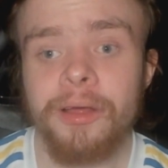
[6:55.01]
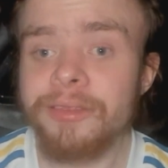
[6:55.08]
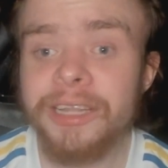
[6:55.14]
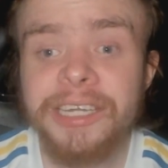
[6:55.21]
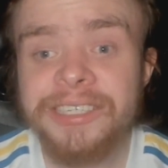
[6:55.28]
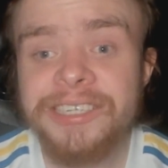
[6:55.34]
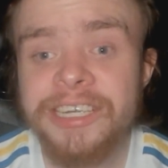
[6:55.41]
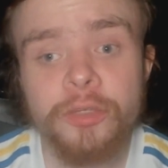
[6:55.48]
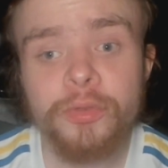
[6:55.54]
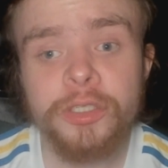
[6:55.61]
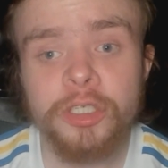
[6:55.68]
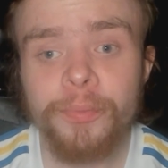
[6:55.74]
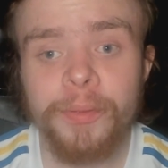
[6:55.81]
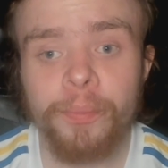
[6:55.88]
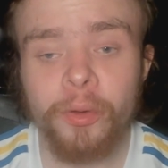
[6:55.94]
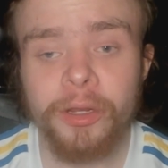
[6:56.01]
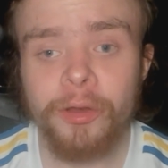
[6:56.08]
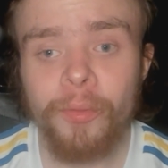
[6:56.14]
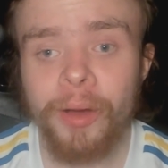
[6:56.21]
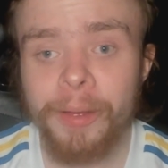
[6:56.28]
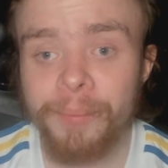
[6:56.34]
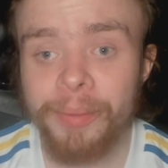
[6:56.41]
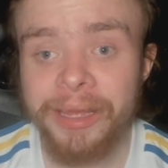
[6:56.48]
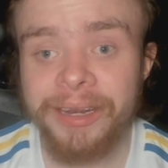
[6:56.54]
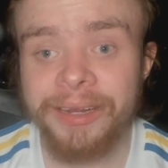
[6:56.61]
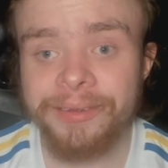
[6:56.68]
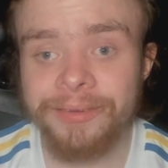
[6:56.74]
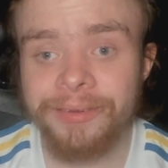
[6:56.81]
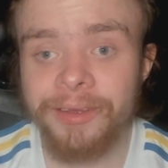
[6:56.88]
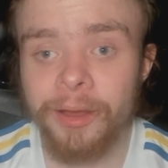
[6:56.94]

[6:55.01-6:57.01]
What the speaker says: These are teams we should be putting away and beating.